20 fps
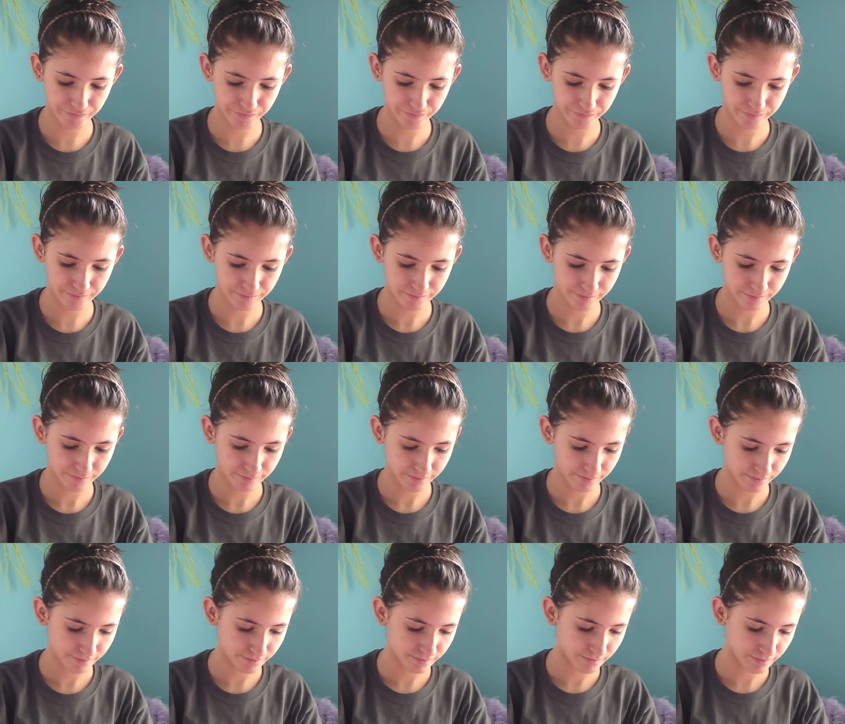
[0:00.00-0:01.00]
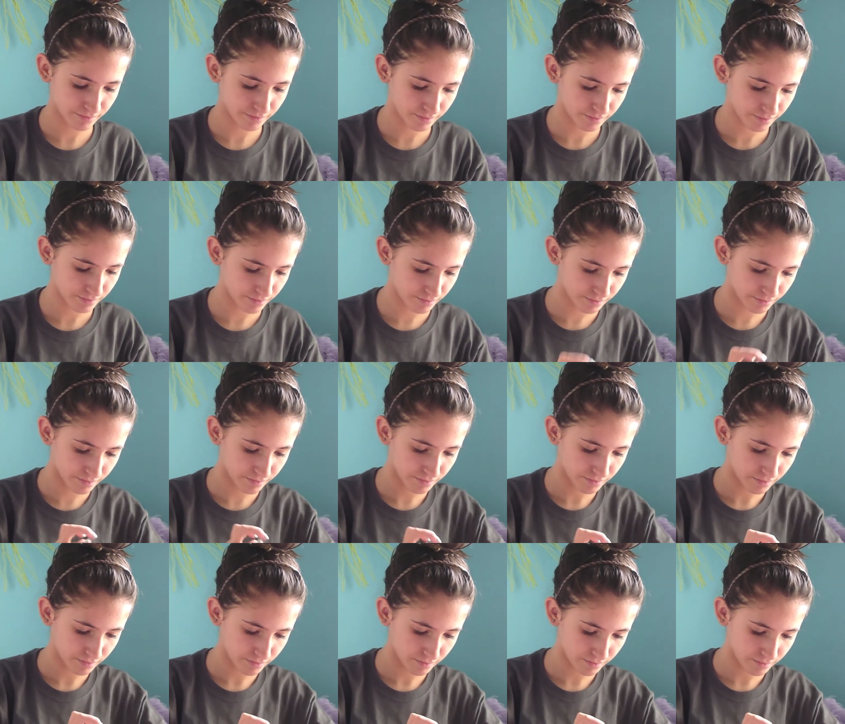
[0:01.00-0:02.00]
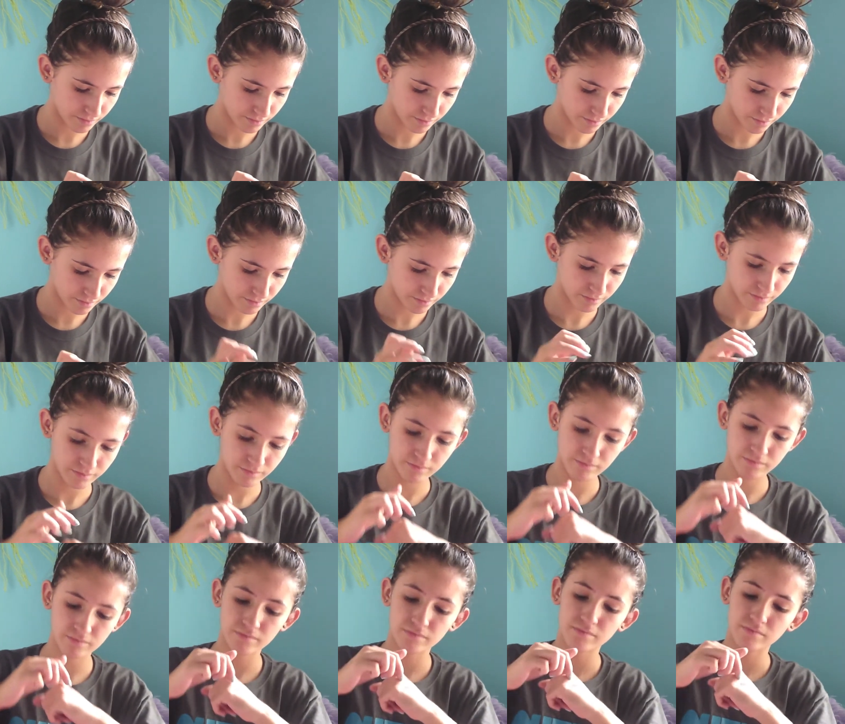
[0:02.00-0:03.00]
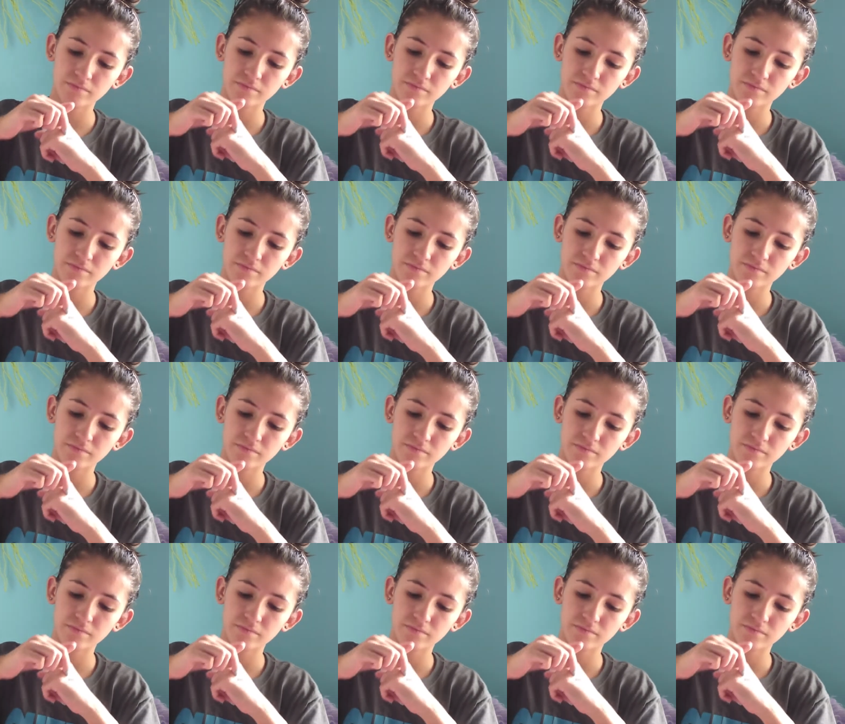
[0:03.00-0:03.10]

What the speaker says: No one is speaking in this clip.